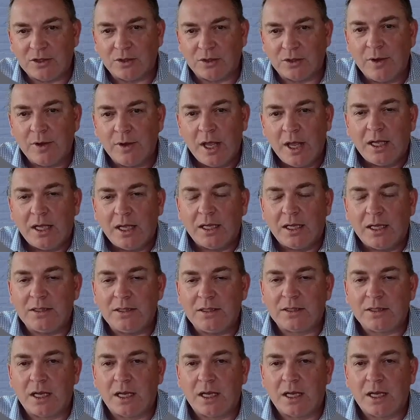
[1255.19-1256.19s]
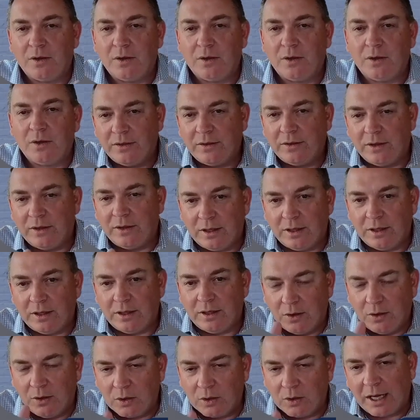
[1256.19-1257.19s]
And so at the
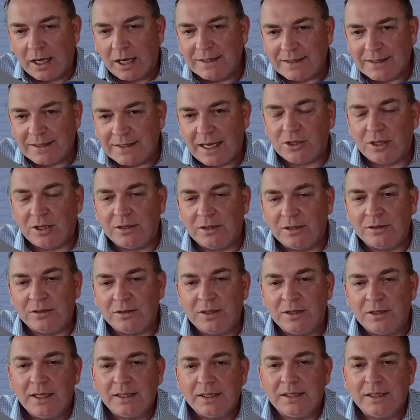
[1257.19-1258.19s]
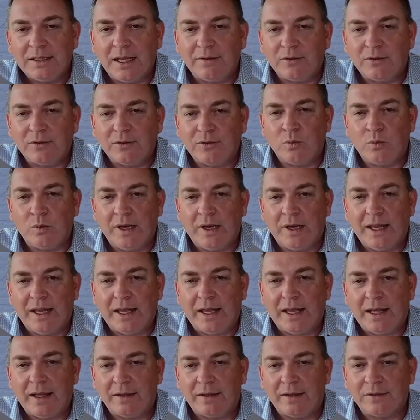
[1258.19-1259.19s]
organization level, we have
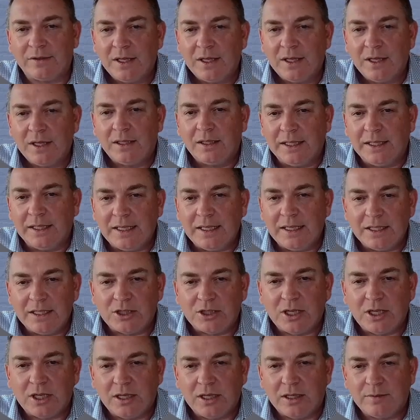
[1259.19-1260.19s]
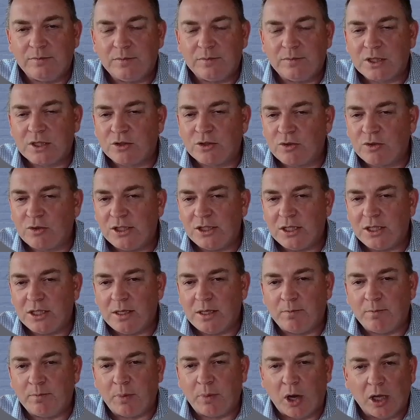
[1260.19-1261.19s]
leadership, strategy,
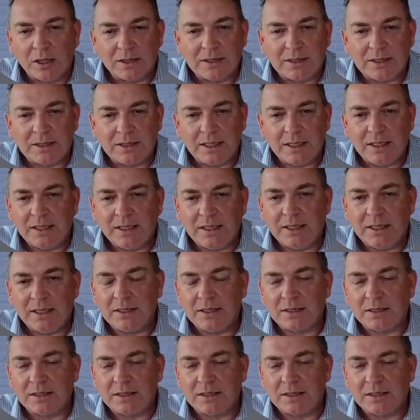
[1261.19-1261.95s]
policies,